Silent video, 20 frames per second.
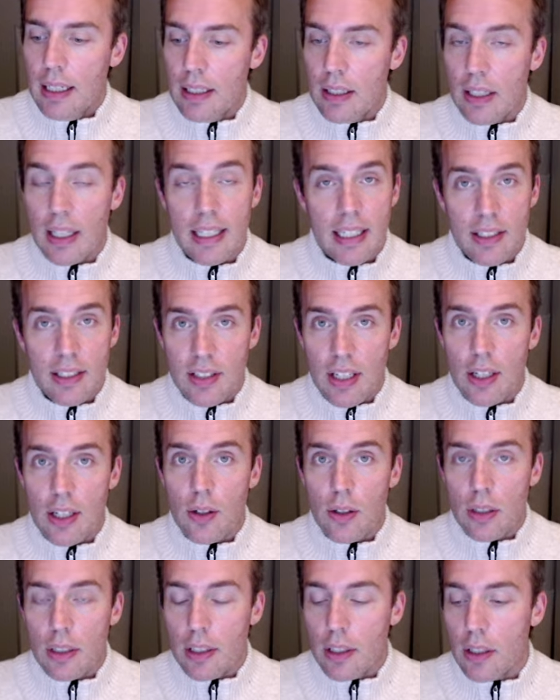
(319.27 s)
And like I said
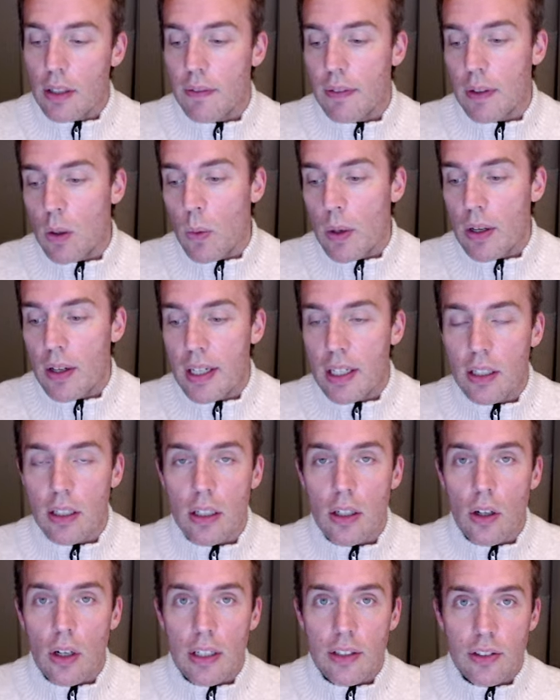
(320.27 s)
earlier, if a query could
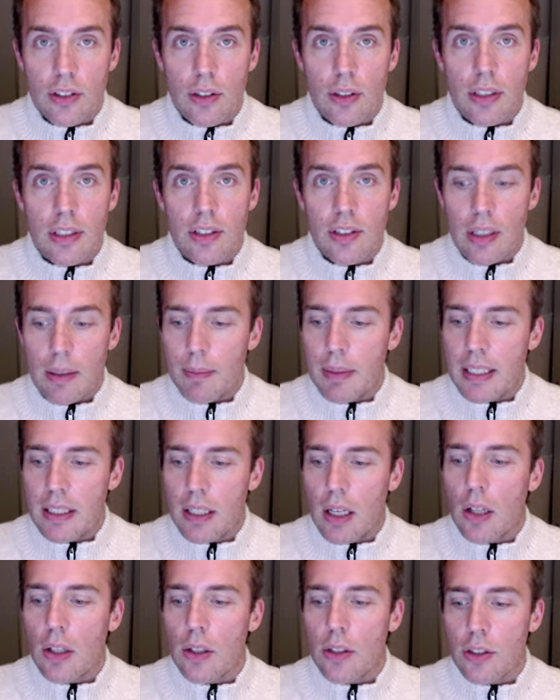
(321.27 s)
cost $30-something,
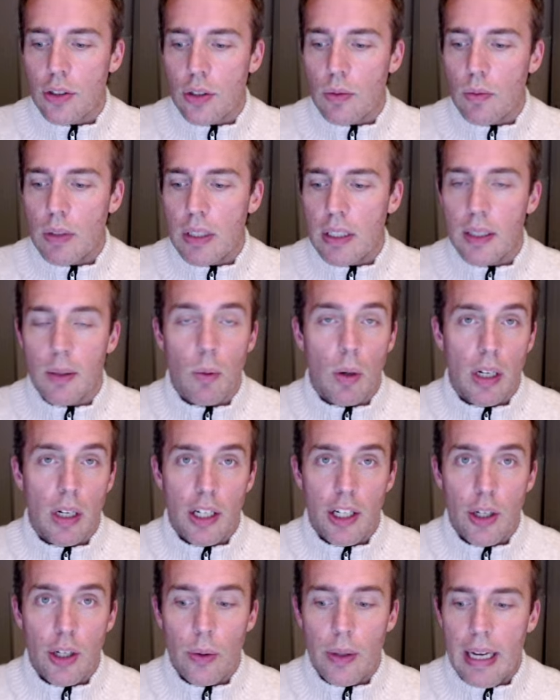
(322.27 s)
you really want to
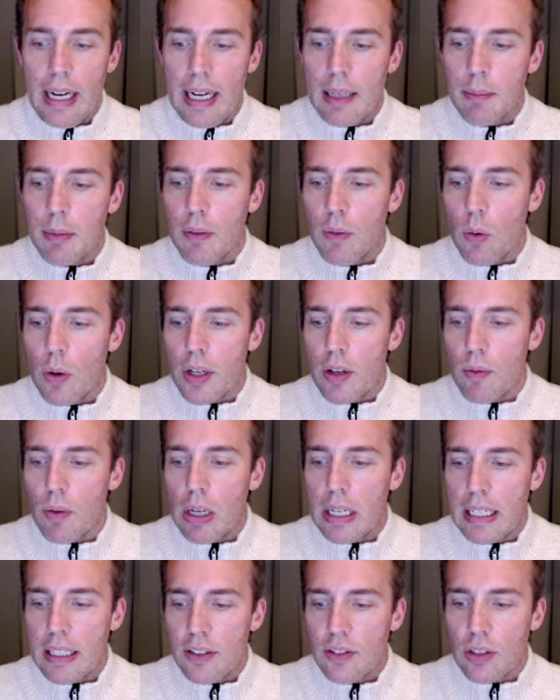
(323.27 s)
know that before you
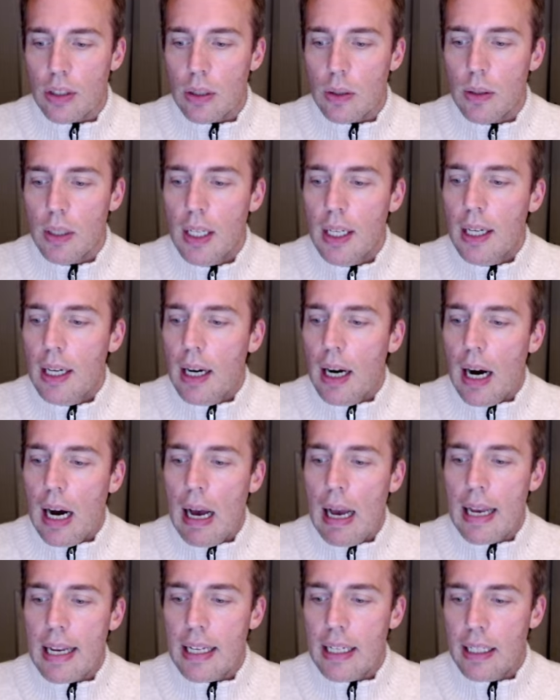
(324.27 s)
run it. So
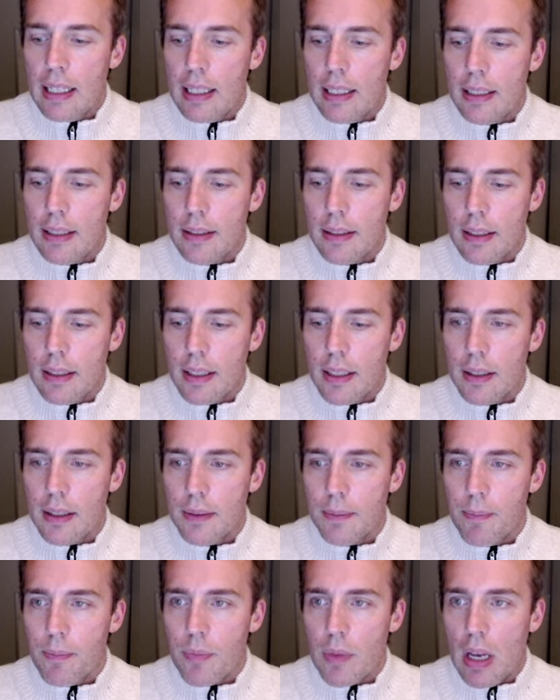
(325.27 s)

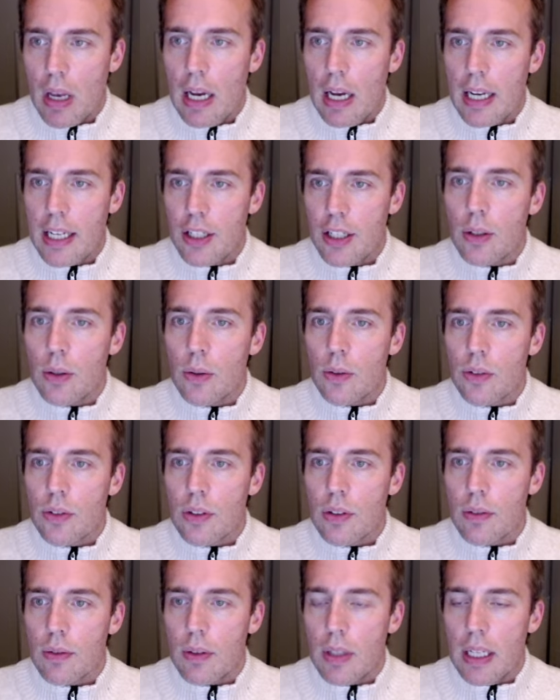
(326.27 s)
I
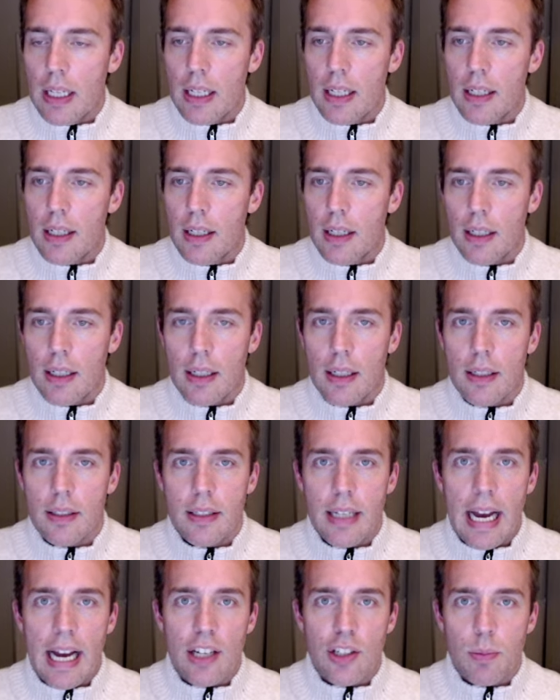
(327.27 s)
used the
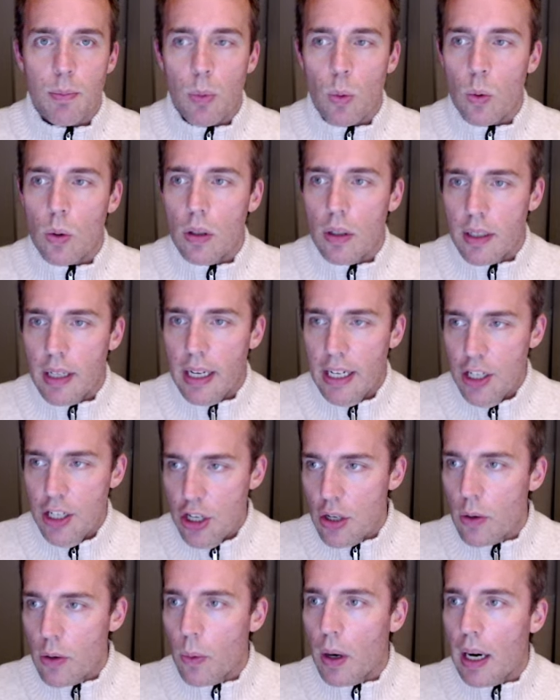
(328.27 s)
dashboard and
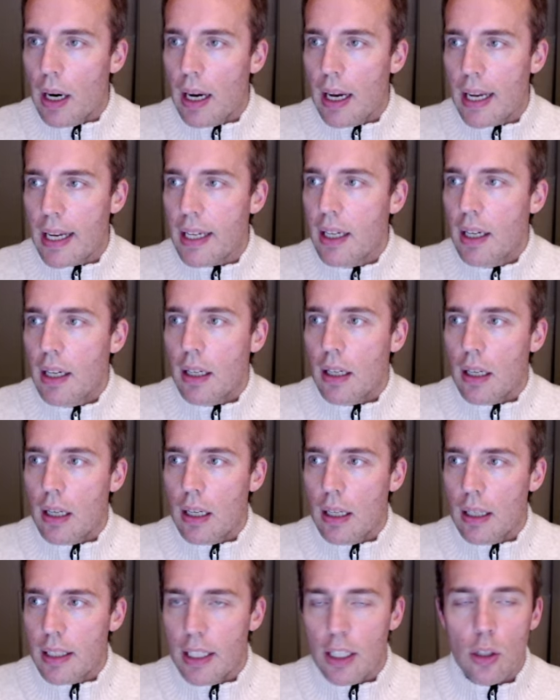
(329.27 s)
UI
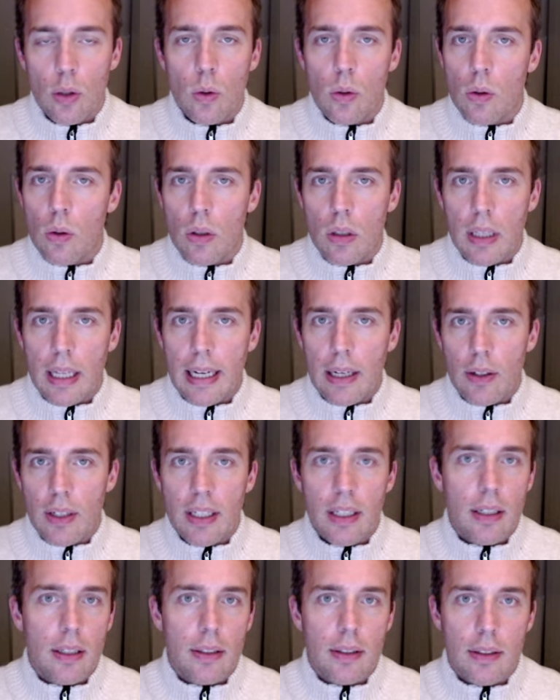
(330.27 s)
in Google Cloud
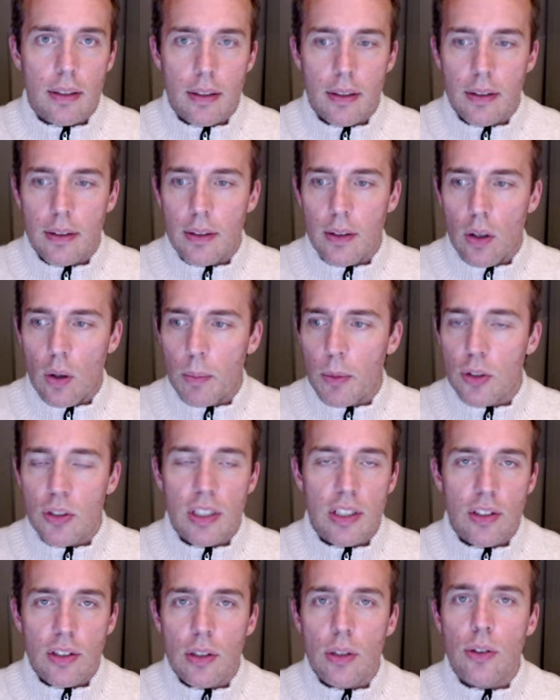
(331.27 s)
almost
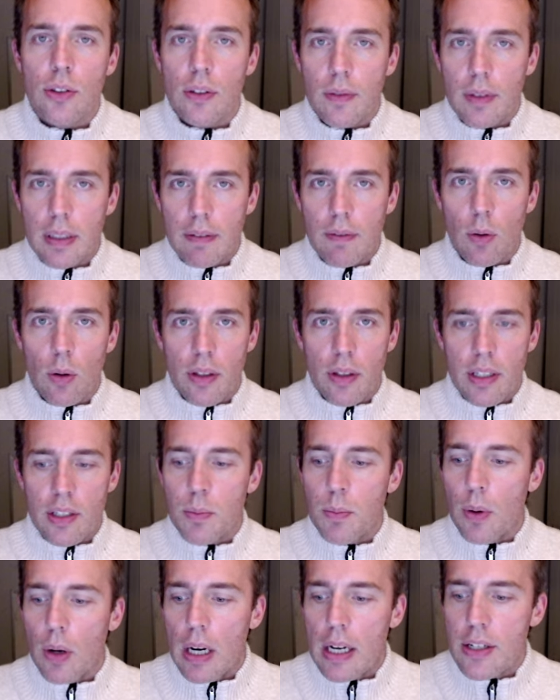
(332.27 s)
exclusively for this
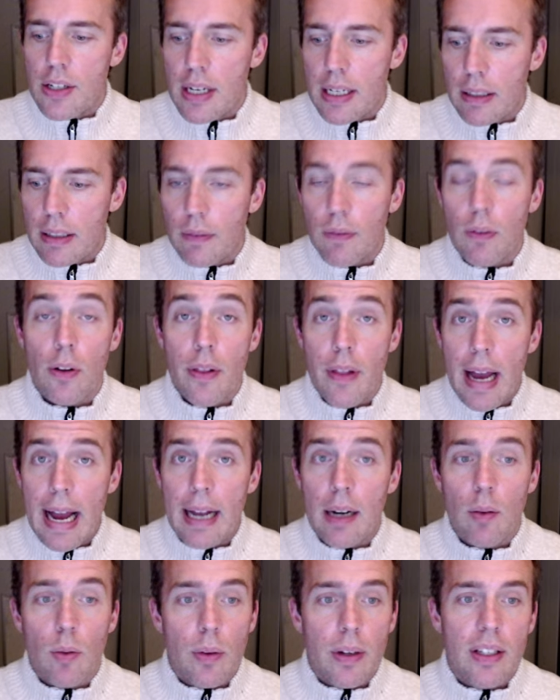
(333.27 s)
project for
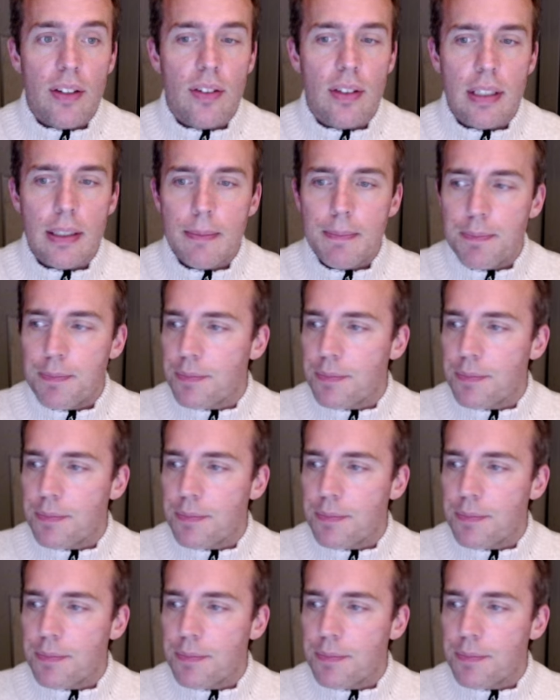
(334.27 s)
that reason.